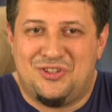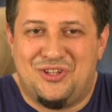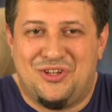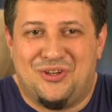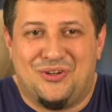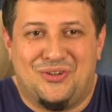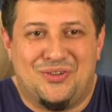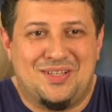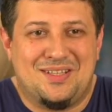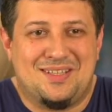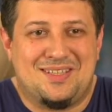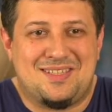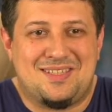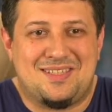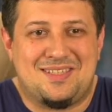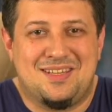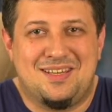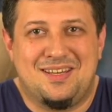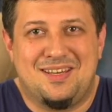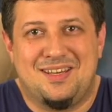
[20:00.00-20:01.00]
No,
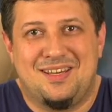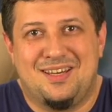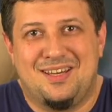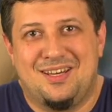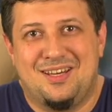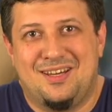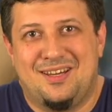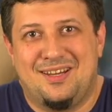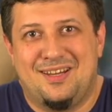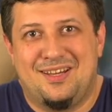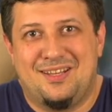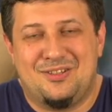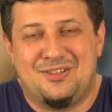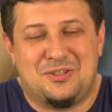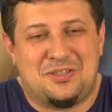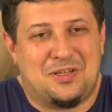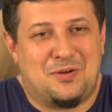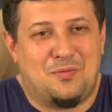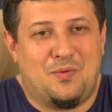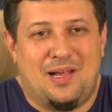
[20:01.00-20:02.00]
it's
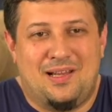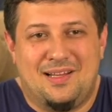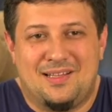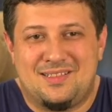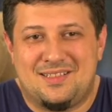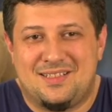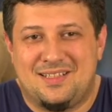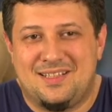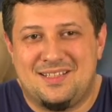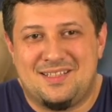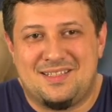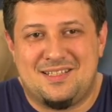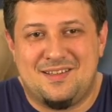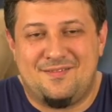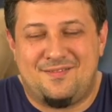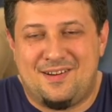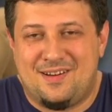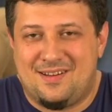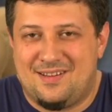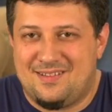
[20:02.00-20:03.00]
not equality, it's
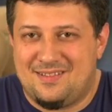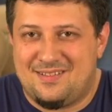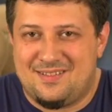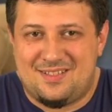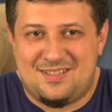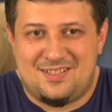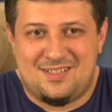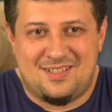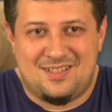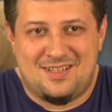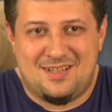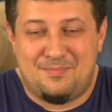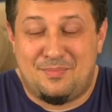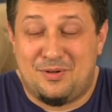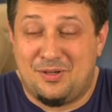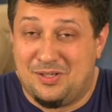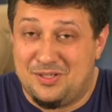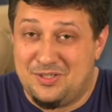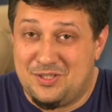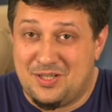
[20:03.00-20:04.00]
different
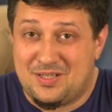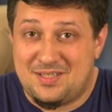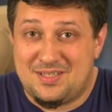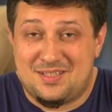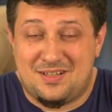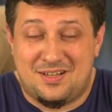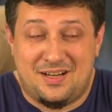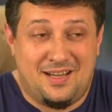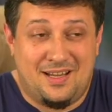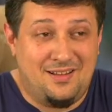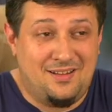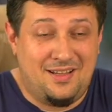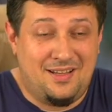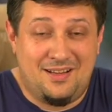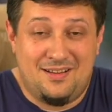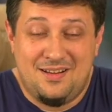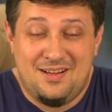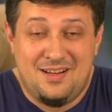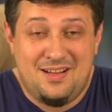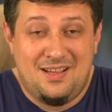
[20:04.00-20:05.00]
projects, really.
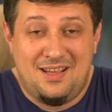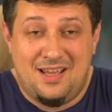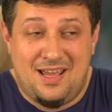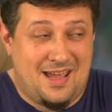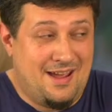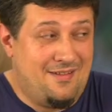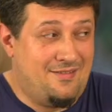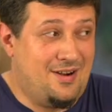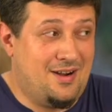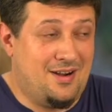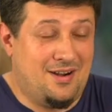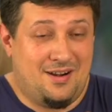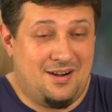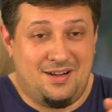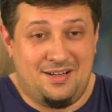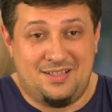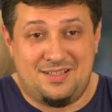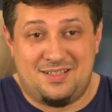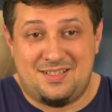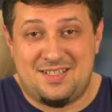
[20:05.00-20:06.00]
Ever
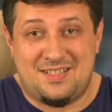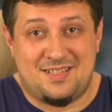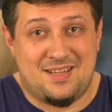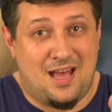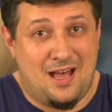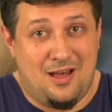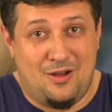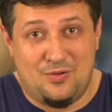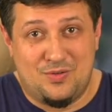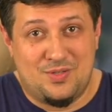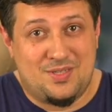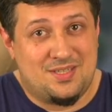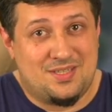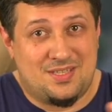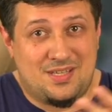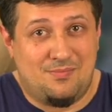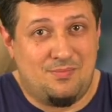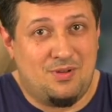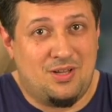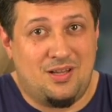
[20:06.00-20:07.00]
it sounds
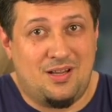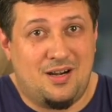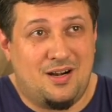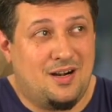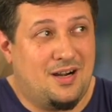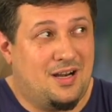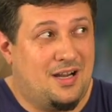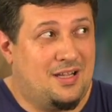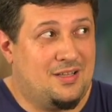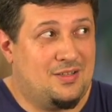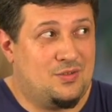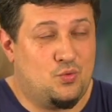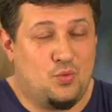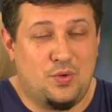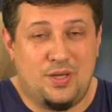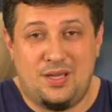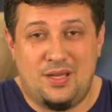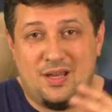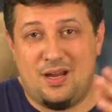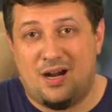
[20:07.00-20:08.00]
similar, and
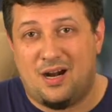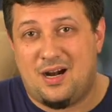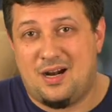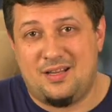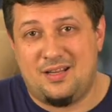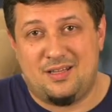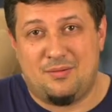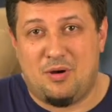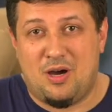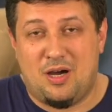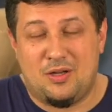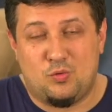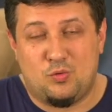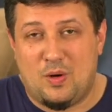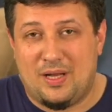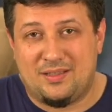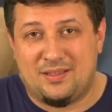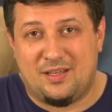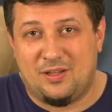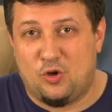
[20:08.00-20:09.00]
we are in about
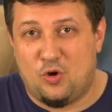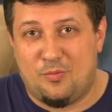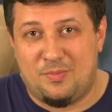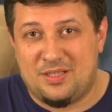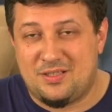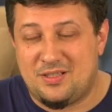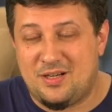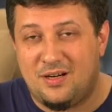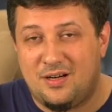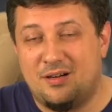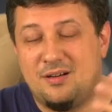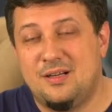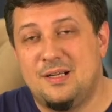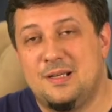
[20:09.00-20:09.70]
1 kilometer.